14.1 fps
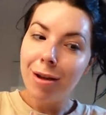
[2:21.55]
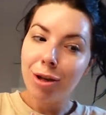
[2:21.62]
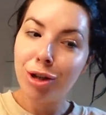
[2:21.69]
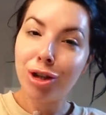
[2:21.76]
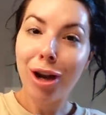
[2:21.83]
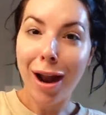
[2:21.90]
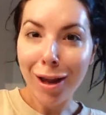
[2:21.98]

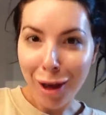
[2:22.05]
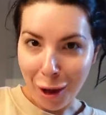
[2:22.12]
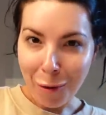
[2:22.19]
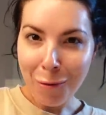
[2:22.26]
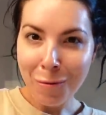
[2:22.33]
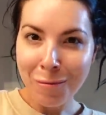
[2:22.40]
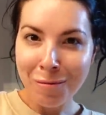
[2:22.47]
should I
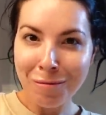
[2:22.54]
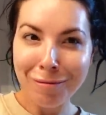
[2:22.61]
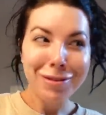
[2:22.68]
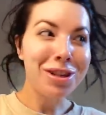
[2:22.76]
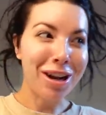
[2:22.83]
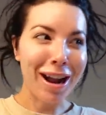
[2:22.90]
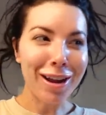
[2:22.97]
go?
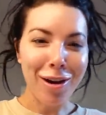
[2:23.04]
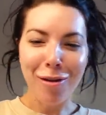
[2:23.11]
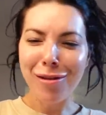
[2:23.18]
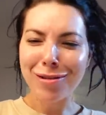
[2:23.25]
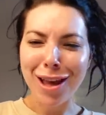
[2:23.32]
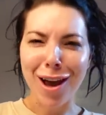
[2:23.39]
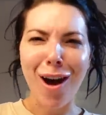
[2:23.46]
Should I go? And I
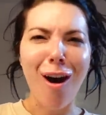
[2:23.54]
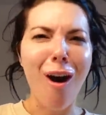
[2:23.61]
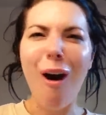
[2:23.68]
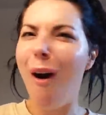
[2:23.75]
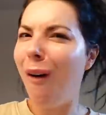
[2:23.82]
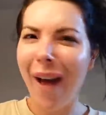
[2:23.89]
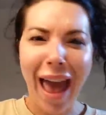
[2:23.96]
was like,
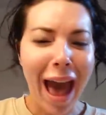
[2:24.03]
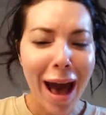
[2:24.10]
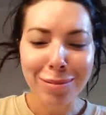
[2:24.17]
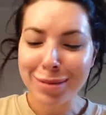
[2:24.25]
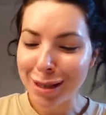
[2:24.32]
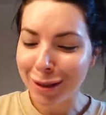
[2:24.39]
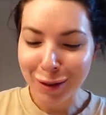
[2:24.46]
oh,
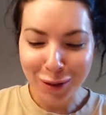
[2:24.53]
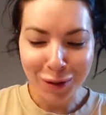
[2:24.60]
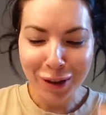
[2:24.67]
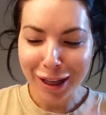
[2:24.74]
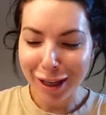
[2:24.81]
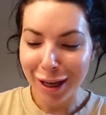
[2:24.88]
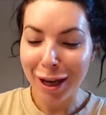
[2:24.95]

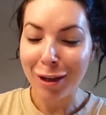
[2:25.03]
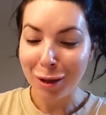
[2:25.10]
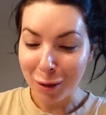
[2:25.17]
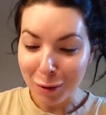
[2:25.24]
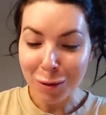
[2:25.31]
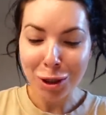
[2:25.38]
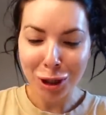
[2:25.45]
absolutely,
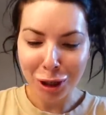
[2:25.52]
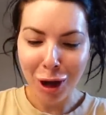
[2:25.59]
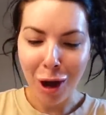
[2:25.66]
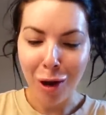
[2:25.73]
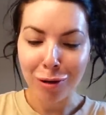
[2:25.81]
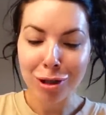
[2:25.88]
you should go.